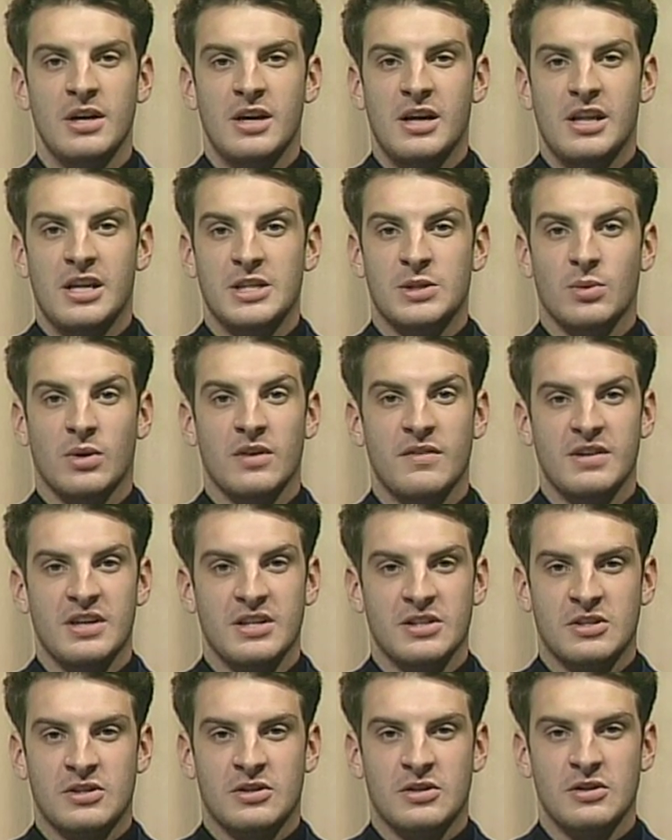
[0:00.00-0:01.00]
It is one of the
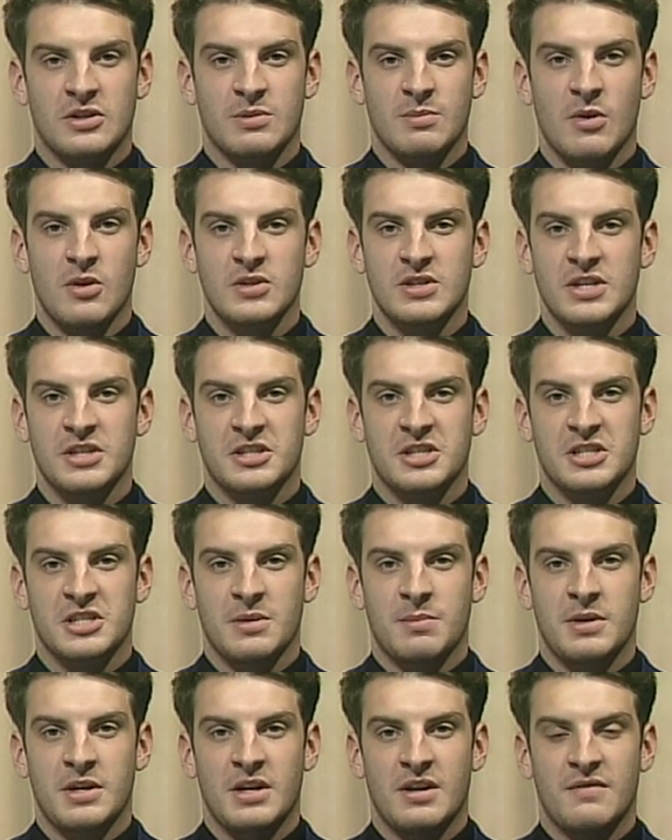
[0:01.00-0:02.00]
Institute's most
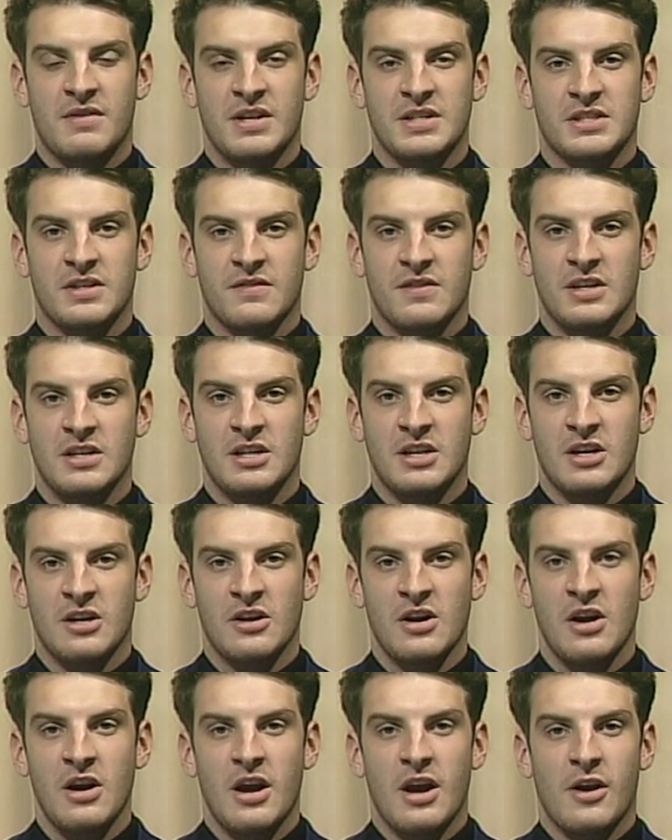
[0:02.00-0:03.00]
anticipated events of the
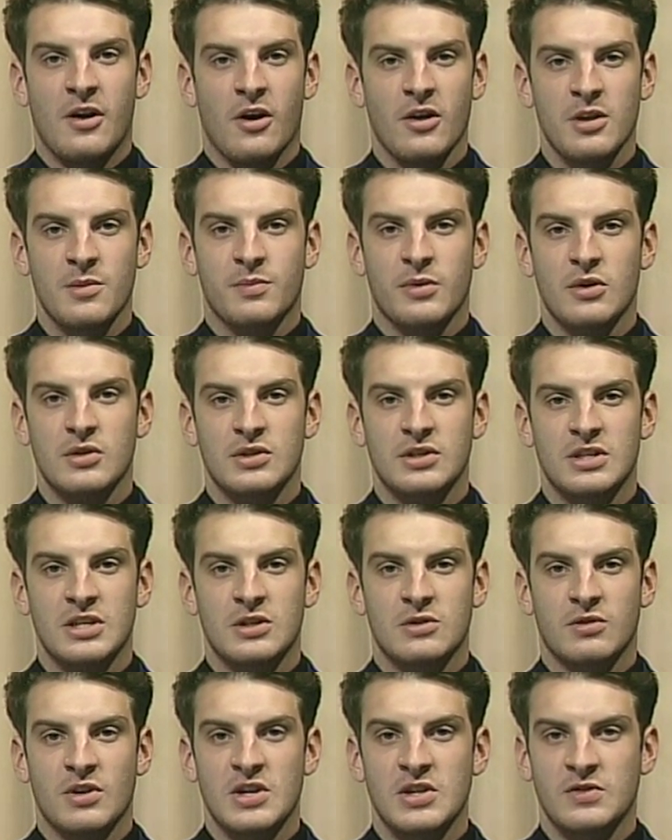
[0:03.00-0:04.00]
year, and all the
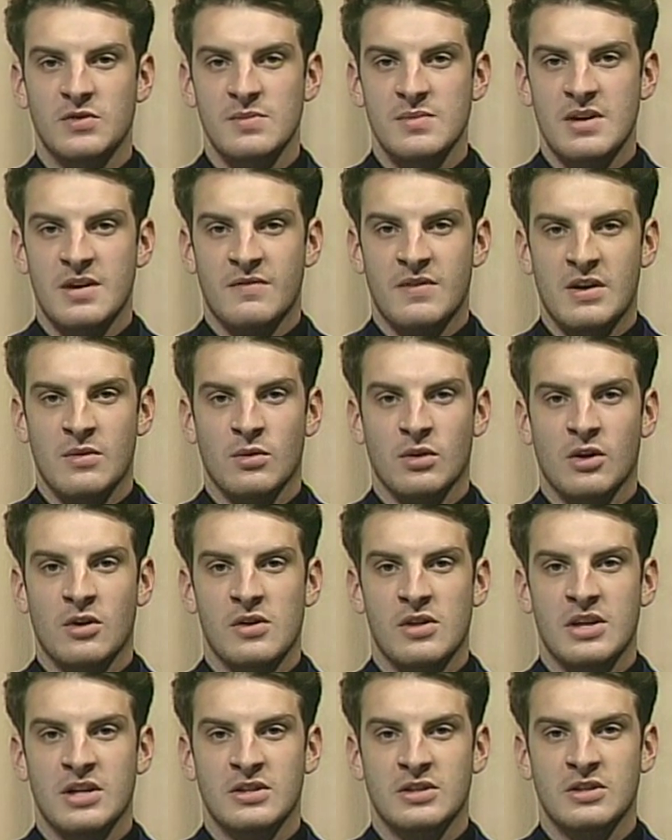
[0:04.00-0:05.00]
proceeds raised from the event will go to
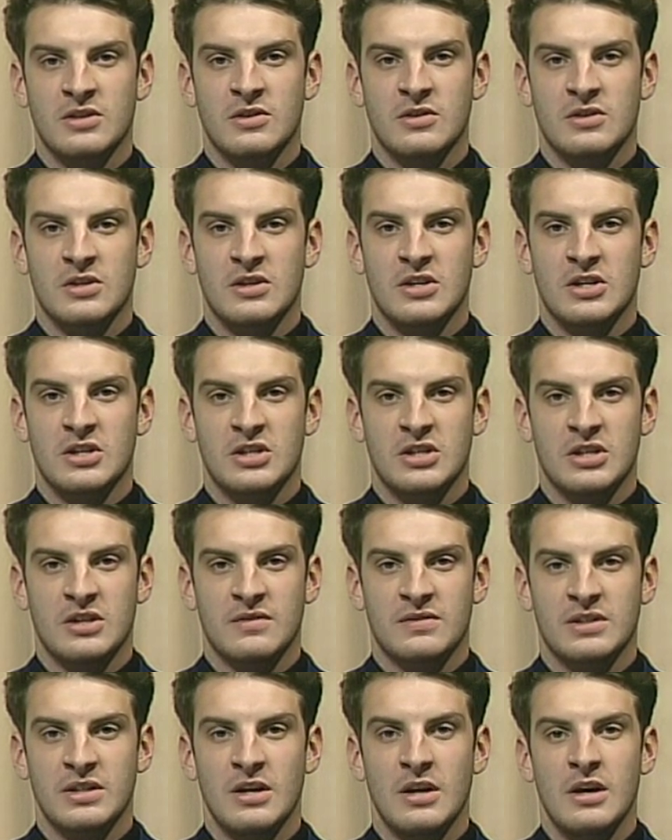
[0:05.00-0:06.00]
the Institute's
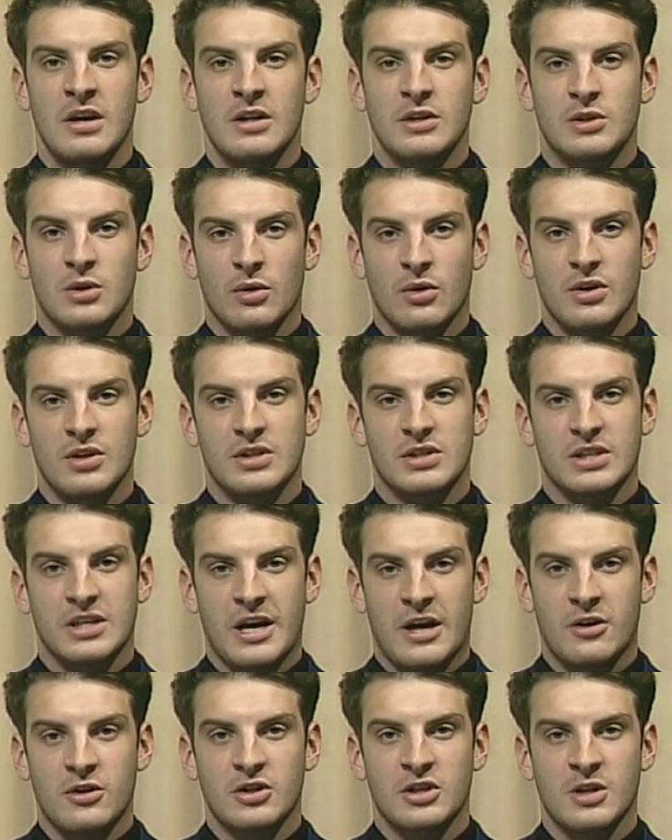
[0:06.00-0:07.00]
initiatives towards
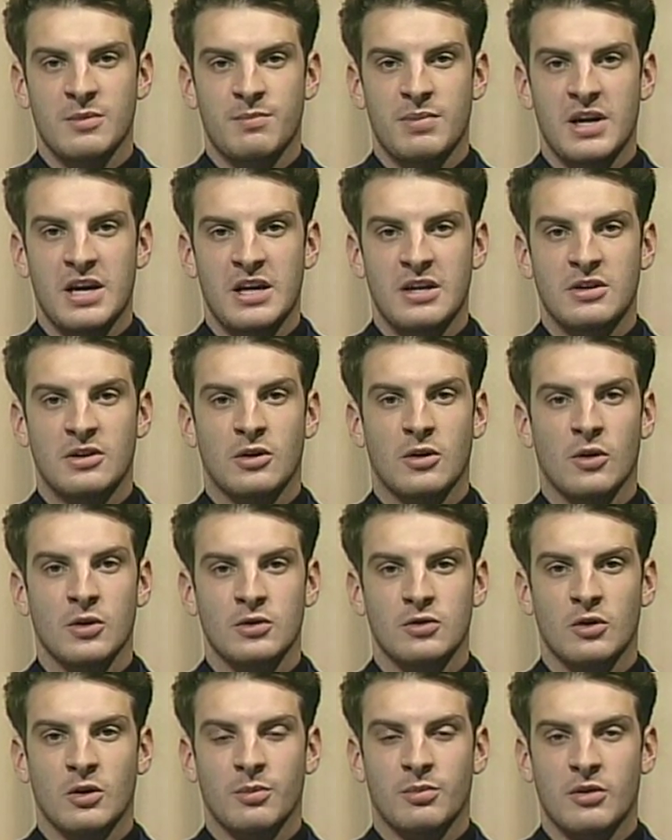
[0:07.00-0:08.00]
scholarship aid,
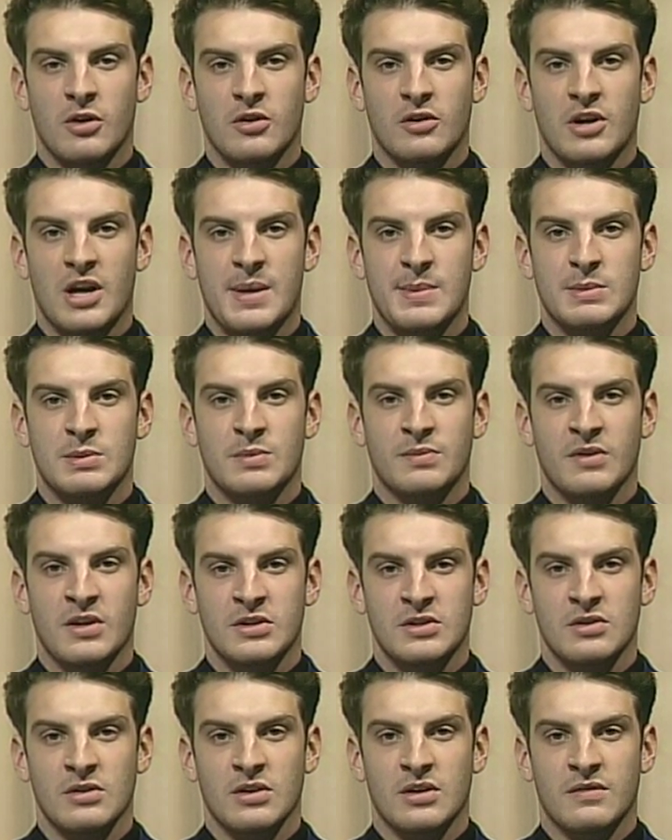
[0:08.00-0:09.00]
cultural programs,
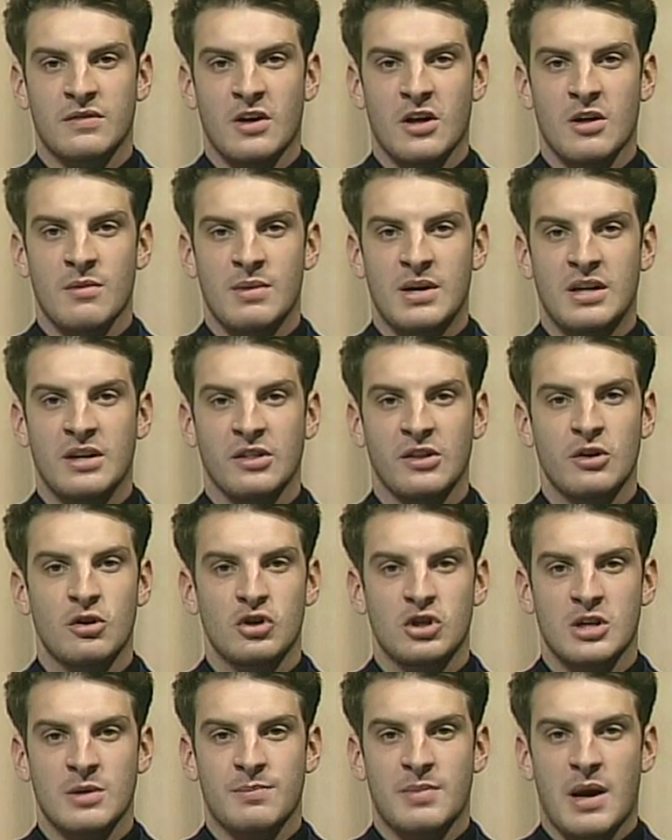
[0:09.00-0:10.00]
professional development,
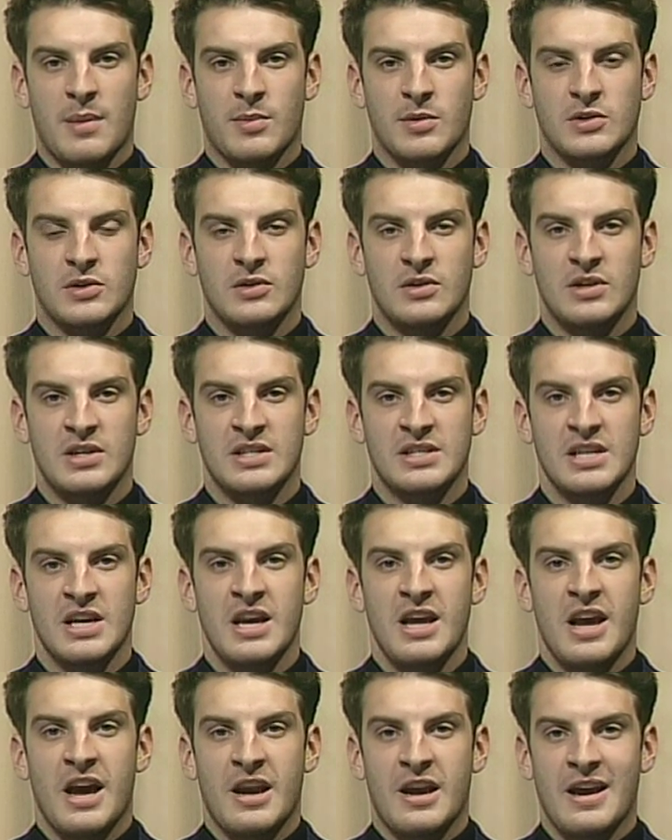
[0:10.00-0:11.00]
leadership opportunities,
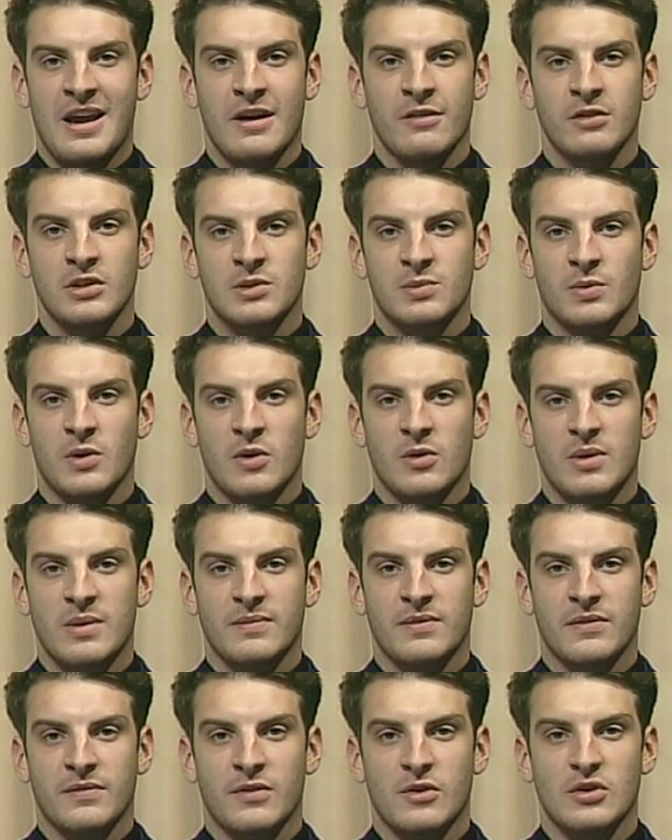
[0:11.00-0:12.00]
and an outreach program
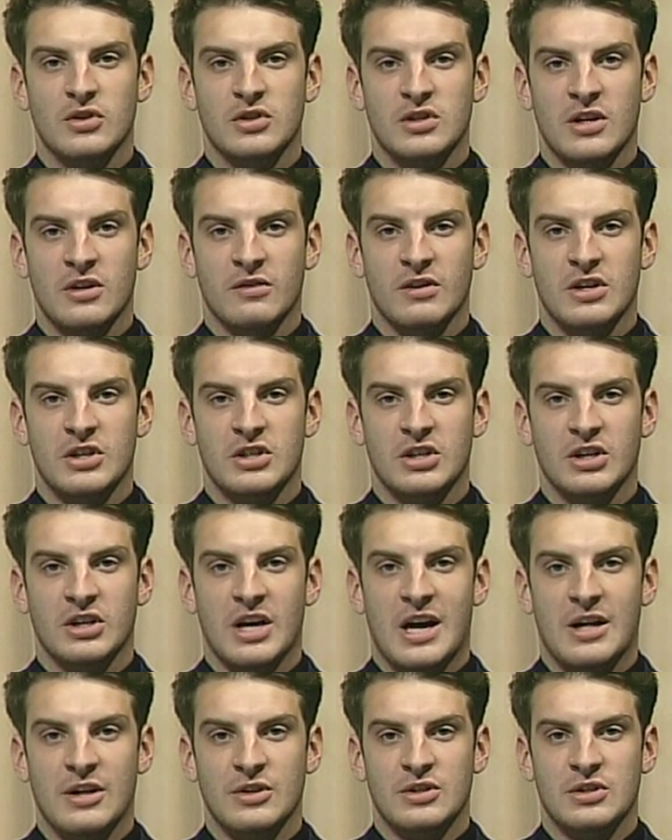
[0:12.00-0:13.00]
for first-generation
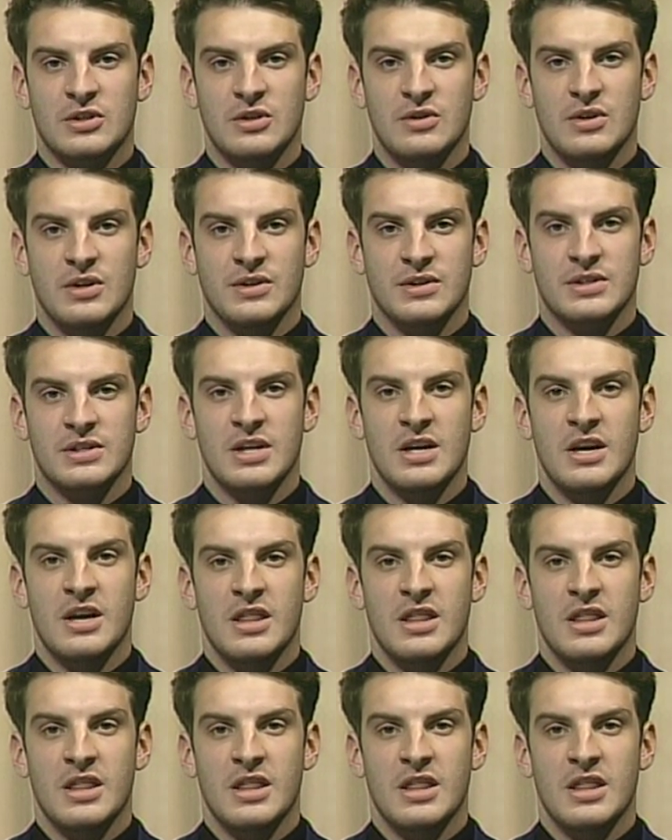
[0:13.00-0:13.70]
college students.